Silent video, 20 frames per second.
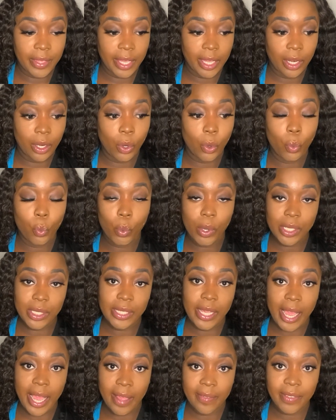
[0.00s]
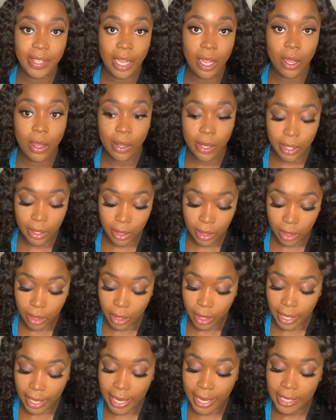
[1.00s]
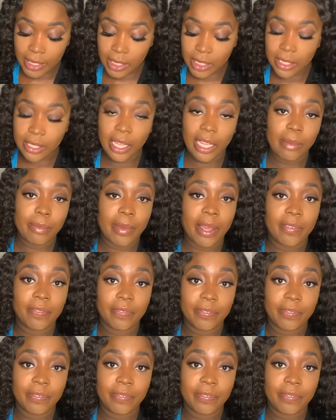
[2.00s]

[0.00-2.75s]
then once I have that on, I just take my